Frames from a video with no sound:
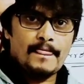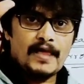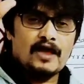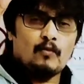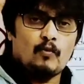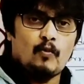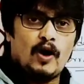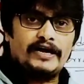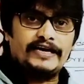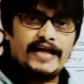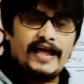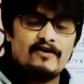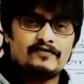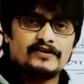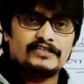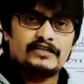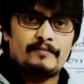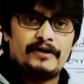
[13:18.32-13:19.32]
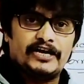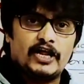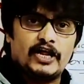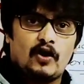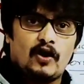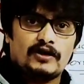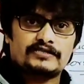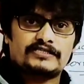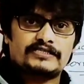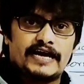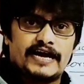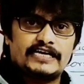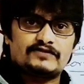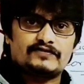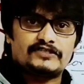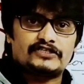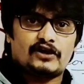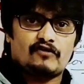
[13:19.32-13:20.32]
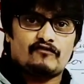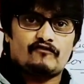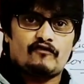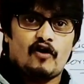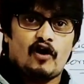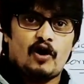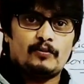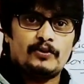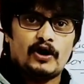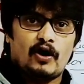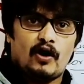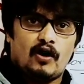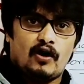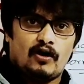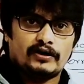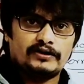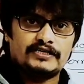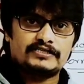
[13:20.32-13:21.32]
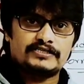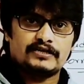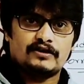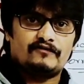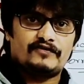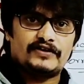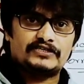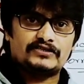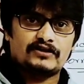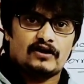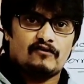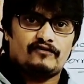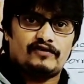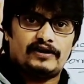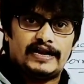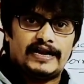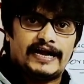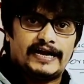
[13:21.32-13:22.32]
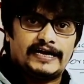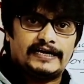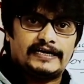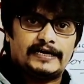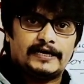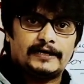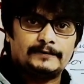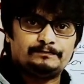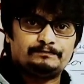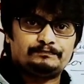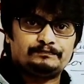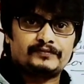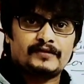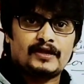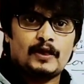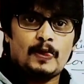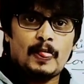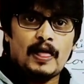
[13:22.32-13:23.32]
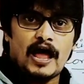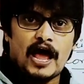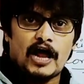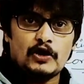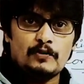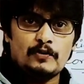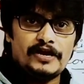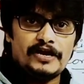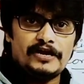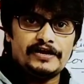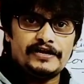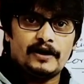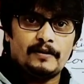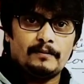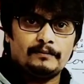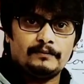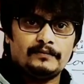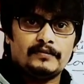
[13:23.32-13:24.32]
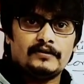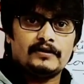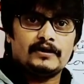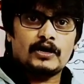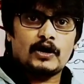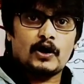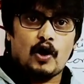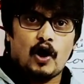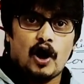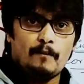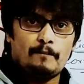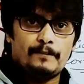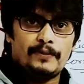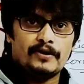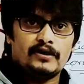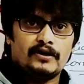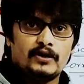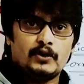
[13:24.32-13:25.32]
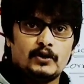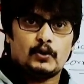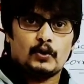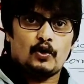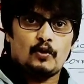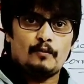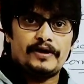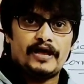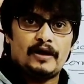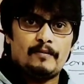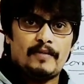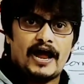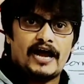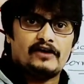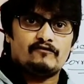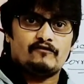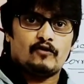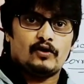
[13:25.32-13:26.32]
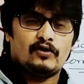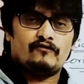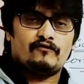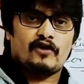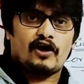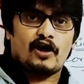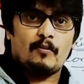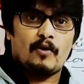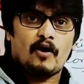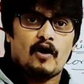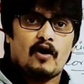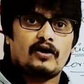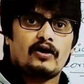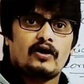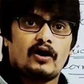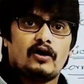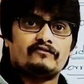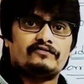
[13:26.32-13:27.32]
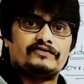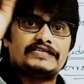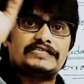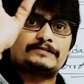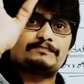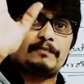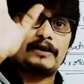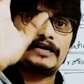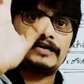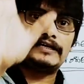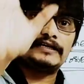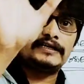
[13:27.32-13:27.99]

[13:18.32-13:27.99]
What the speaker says: Whatever the metal oxides which are formed on the surface of lead, aluminium, copper, chromium and wolfram are of this particular